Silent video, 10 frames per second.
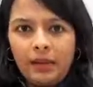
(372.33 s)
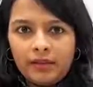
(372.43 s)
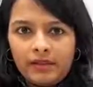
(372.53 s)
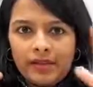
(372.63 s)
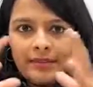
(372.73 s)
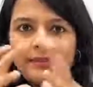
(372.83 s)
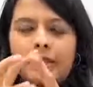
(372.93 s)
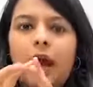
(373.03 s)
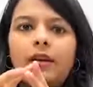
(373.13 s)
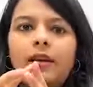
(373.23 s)
they
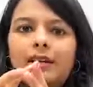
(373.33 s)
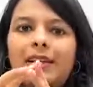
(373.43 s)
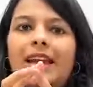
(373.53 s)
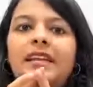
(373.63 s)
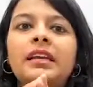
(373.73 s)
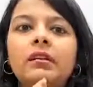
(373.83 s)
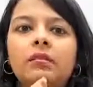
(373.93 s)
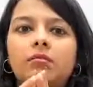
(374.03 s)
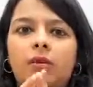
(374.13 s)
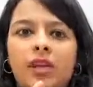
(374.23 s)
started getting
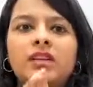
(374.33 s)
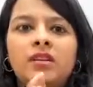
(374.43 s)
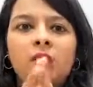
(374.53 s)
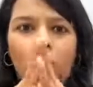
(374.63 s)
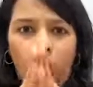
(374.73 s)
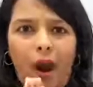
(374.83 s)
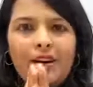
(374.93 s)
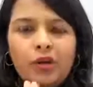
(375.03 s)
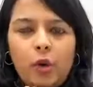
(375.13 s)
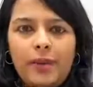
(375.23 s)
in
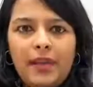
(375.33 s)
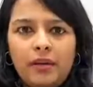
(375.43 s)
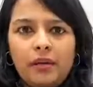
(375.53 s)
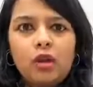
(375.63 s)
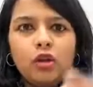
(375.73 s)
one domain.